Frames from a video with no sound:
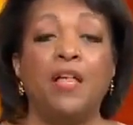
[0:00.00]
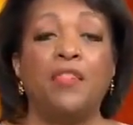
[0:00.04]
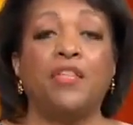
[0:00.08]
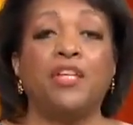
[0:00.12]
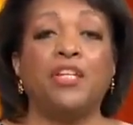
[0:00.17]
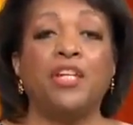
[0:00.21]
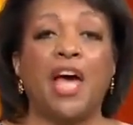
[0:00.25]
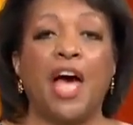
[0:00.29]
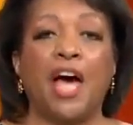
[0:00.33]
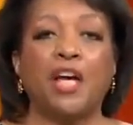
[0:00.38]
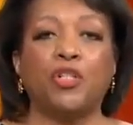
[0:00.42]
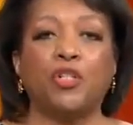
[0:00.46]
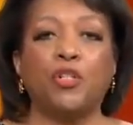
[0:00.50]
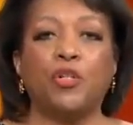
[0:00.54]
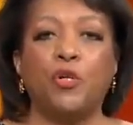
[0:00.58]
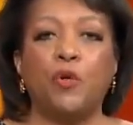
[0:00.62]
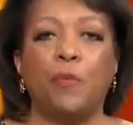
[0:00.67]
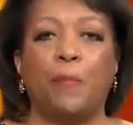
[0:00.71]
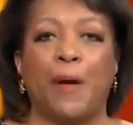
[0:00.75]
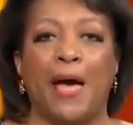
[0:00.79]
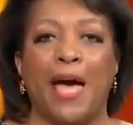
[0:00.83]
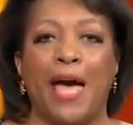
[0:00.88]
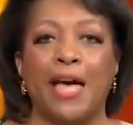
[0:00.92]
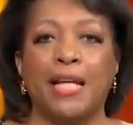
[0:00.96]
The National
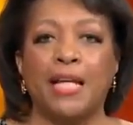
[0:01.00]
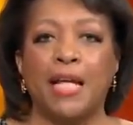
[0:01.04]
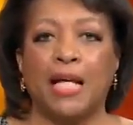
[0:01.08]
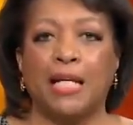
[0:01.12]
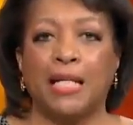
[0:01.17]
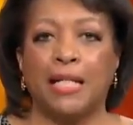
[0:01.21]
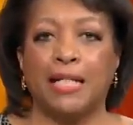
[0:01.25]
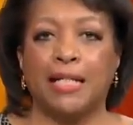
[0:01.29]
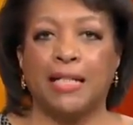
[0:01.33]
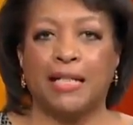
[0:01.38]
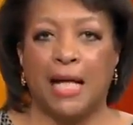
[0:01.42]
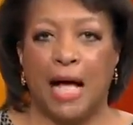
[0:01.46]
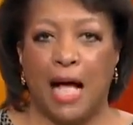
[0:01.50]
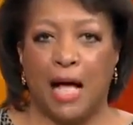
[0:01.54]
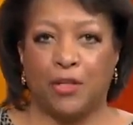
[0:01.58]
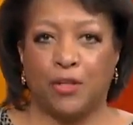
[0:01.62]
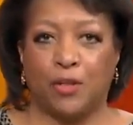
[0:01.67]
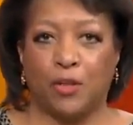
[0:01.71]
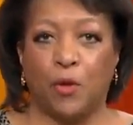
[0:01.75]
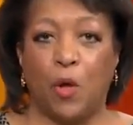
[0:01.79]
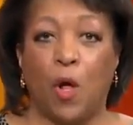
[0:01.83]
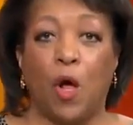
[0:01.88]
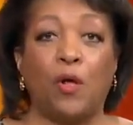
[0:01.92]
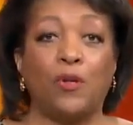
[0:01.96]
Panhellenic
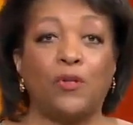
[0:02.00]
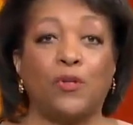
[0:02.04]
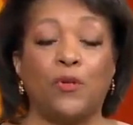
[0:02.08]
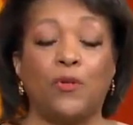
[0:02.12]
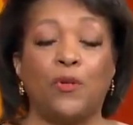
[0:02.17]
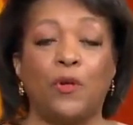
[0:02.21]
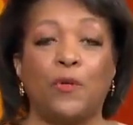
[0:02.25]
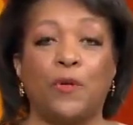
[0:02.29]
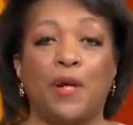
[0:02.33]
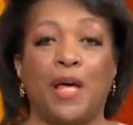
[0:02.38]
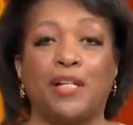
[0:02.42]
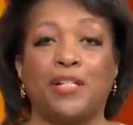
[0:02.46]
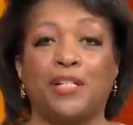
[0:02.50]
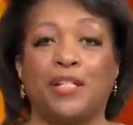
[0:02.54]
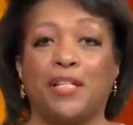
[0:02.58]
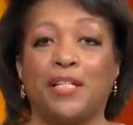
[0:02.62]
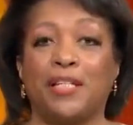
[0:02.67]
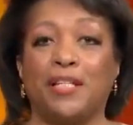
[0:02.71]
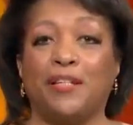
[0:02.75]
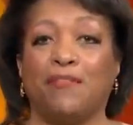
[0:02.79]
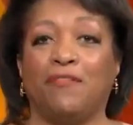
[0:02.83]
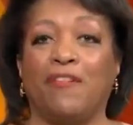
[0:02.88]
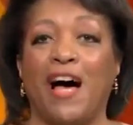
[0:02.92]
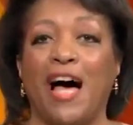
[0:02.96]
Council, also known as the
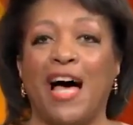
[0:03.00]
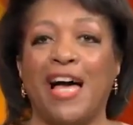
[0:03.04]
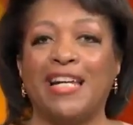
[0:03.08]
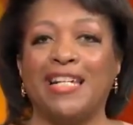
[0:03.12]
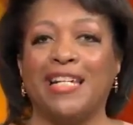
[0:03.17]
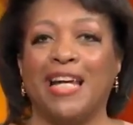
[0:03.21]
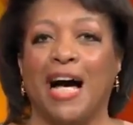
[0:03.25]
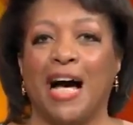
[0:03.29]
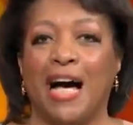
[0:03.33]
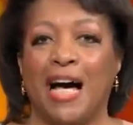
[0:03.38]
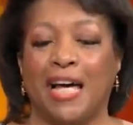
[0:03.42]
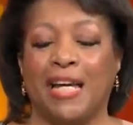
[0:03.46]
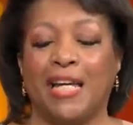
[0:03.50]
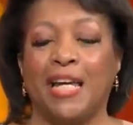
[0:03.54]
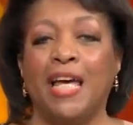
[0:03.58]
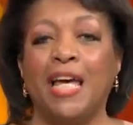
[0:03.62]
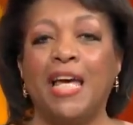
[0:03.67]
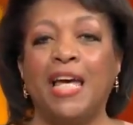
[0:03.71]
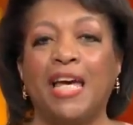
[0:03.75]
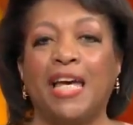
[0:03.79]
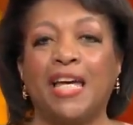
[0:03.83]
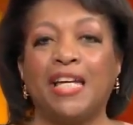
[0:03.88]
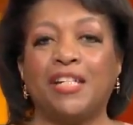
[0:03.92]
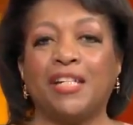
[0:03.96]
Divine Nine,
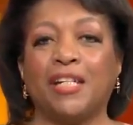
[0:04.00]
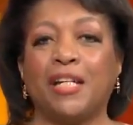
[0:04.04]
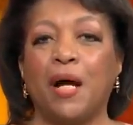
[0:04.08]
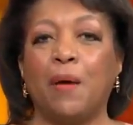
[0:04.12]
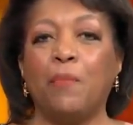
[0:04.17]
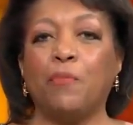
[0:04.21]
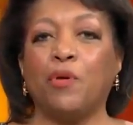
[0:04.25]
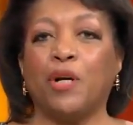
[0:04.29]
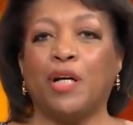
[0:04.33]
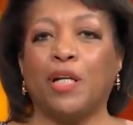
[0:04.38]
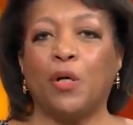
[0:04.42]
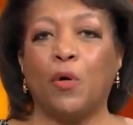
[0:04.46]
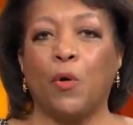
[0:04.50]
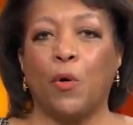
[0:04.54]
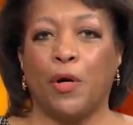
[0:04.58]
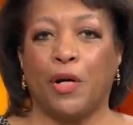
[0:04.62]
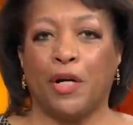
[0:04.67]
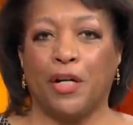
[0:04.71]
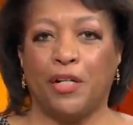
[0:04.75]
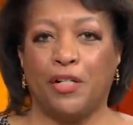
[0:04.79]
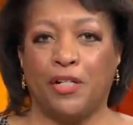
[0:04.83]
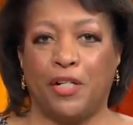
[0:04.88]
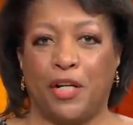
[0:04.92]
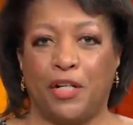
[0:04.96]
is an umbrella
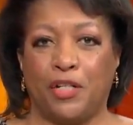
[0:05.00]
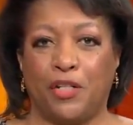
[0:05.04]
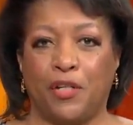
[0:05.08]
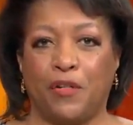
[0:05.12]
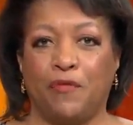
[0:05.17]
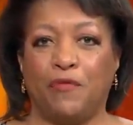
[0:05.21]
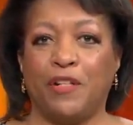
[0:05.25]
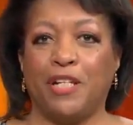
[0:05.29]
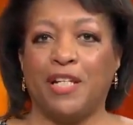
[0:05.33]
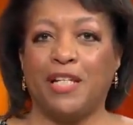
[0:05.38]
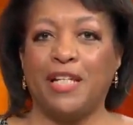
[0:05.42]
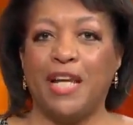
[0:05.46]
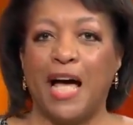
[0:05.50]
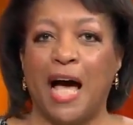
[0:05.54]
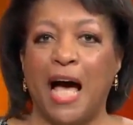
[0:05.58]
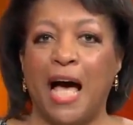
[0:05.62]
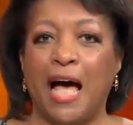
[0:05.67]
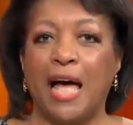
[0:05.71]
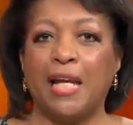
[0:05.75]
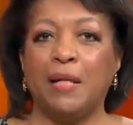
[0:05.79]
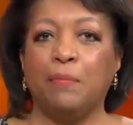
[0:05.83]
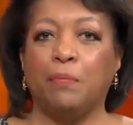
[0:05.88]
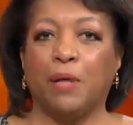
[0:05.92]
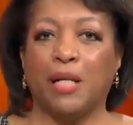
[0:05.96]
organization for the
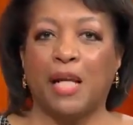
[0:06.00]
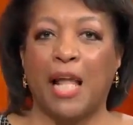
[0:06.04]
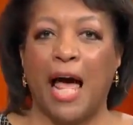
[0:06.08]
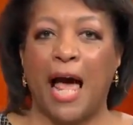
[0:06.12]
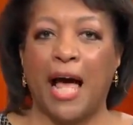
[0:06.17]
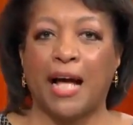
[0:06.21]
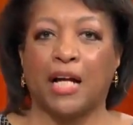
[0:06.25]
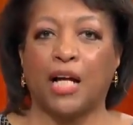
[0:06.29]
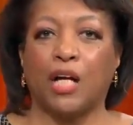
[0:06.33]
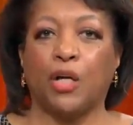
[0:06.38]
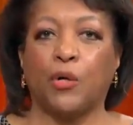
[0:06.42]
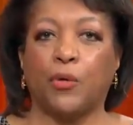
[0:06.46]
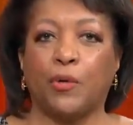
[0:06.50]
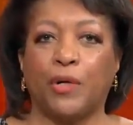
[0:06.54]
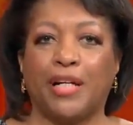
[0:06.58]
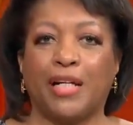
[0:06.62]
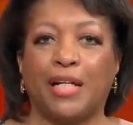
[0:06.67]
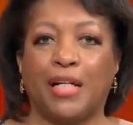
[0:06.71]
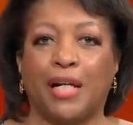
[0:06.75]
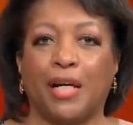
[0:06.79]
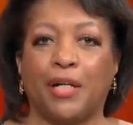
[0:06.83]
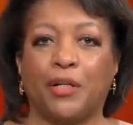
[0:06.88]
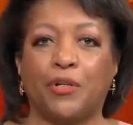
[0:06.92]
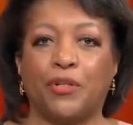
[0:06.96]
nine Black Greek
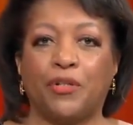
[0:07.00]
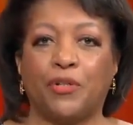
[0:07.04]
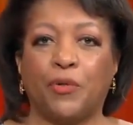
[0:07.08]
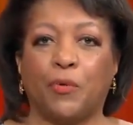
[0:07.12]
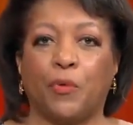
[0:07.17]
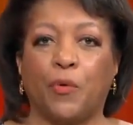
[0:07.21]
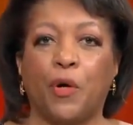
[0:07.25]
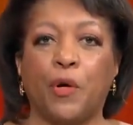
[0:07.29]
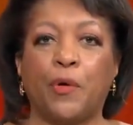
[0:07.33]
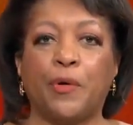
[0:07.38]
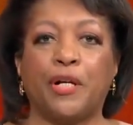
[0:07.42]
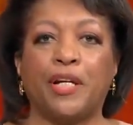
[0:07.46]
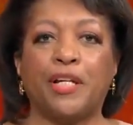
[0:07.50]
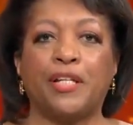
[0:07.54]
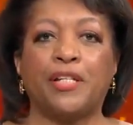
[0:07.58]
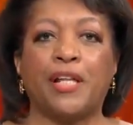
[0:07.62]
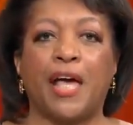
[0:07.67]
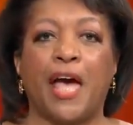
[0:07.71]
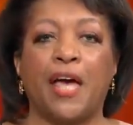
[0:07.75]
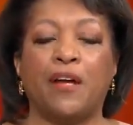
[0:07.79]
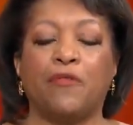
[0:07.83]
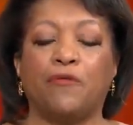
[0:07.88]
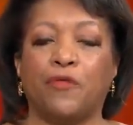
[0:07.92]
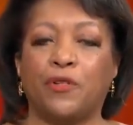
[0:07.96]
letter sororities
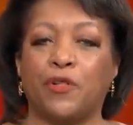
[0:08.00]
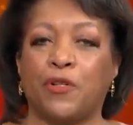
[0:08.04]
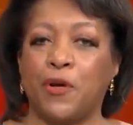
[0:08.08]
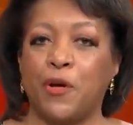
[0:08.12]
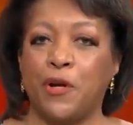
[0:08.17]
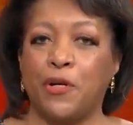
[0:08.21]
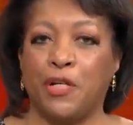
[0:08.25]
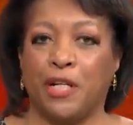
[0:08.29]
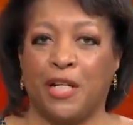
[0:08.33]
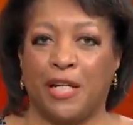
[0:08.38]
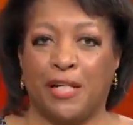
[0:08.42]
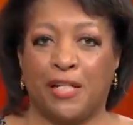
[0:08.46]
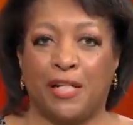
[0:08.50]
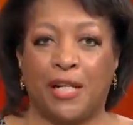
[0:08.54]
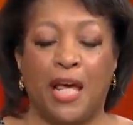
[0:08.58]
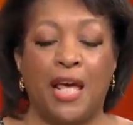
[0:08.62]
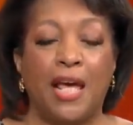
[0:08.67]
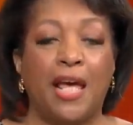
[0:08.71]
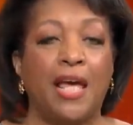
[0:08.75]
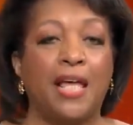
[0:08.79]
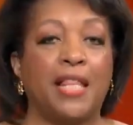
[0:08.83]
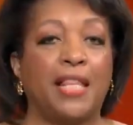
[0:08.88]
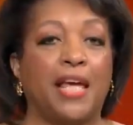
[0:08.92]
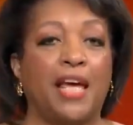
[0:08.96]
and
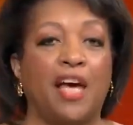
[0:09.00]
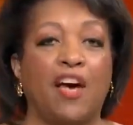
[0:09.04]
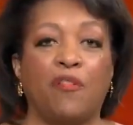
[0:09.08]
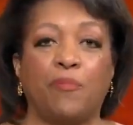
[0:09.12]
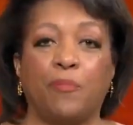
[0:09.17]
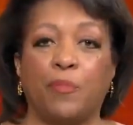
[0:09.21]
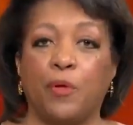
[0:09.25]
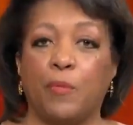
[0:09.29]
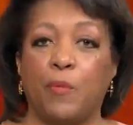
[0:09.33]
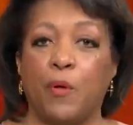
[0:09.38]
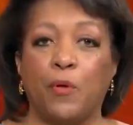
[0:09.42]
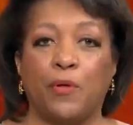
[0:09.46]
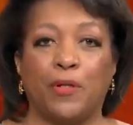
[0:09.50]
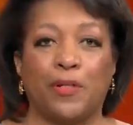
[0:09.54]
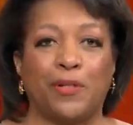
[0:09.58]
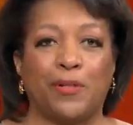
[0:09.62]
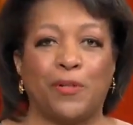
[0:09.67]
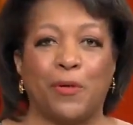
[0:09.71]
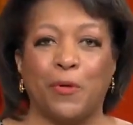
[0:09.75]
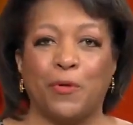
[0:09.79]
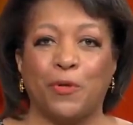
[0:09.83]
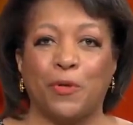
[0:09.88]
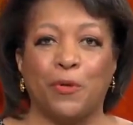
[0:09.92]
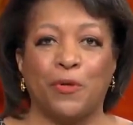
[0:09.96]
fraternities. They have promoted
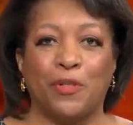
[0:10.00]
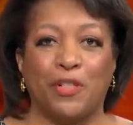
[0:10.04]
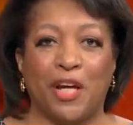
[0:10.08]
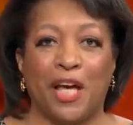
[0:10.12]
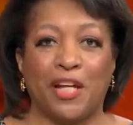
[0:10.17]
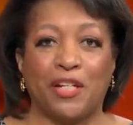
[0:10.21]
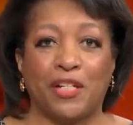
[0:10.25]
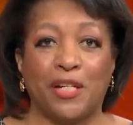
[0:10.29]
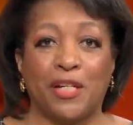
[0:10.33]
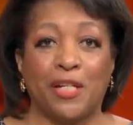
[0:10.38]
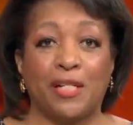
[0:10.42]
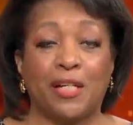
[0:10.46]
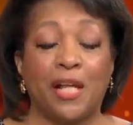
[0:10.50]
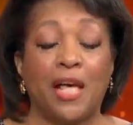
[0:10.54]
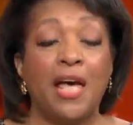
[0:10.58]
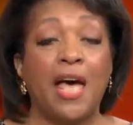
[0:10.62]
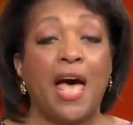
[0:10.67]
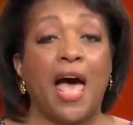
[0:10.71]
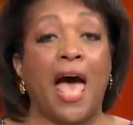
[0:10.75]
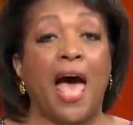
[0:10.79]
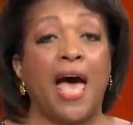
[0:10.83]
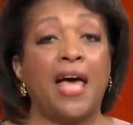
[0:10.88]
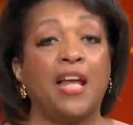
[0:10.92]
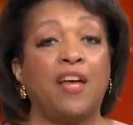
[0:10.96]
social justice
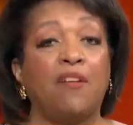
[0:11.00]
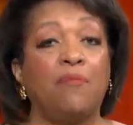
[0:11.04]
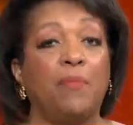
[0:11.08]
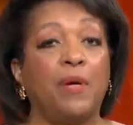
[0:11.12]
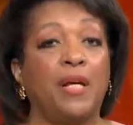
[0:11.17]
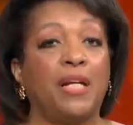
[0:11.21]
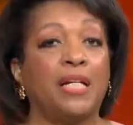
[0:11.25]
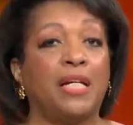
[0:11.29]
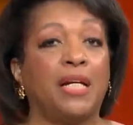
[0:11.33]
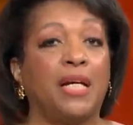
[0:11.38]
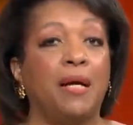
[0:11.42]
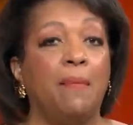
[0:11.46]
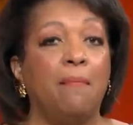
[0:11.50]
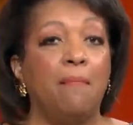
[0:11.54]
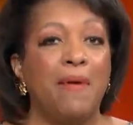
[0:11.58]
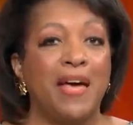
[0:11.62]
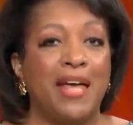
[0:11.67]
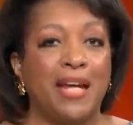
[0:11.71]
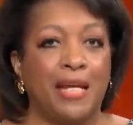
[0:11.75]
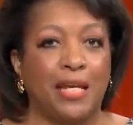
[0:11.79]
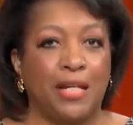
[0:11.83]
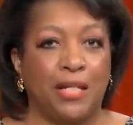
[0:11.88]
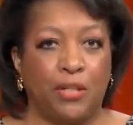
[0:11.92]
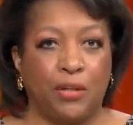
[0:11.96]
and have been
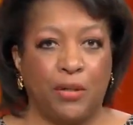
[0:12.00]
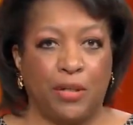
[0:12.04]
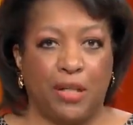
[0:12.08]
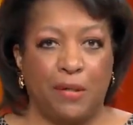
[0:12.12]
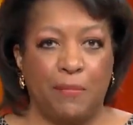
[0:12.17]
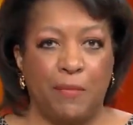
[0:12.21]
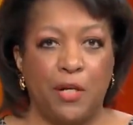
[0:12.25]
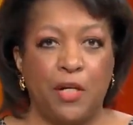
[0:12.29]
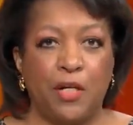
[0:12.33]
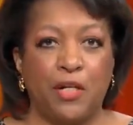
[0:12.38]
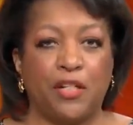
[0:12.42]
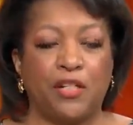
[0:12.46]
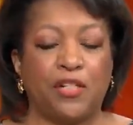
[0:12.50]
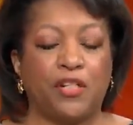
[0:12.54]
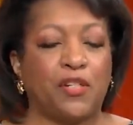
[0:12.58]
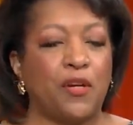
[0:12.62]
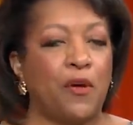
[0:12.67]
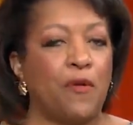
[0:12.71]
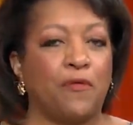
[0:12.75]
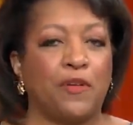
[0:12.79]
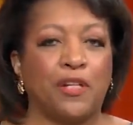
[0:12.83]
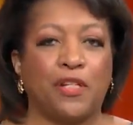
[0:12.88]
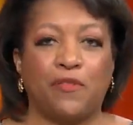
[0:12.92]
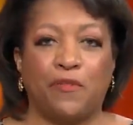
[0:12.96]
committed to community
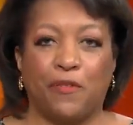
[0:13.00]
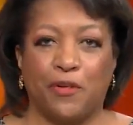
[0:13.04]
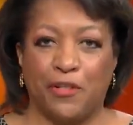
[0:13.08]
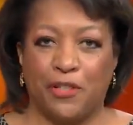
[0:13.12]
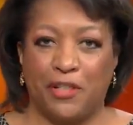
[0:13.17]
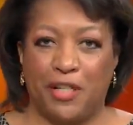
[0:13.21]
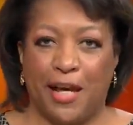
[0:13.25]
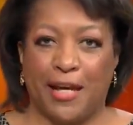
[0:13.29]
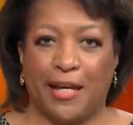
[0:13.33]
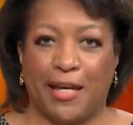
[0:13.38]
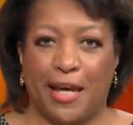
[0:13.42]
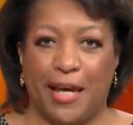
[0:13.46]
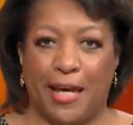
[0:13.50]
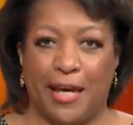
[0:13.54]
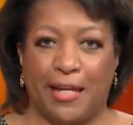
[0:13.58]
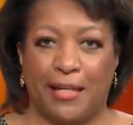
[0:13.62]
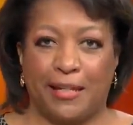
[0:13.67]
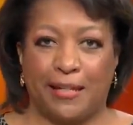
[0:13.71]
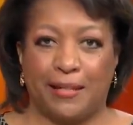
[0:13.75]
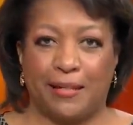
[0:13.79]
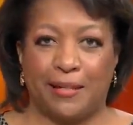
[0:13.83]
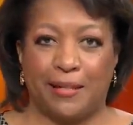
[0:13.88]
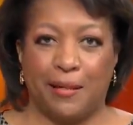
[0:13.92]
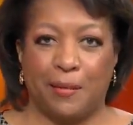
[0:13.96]
service for
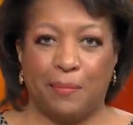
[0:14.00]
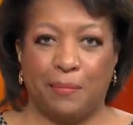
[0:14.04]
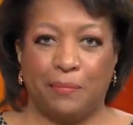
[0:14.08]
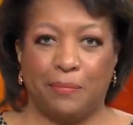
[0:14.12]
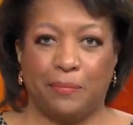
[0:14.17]
decades.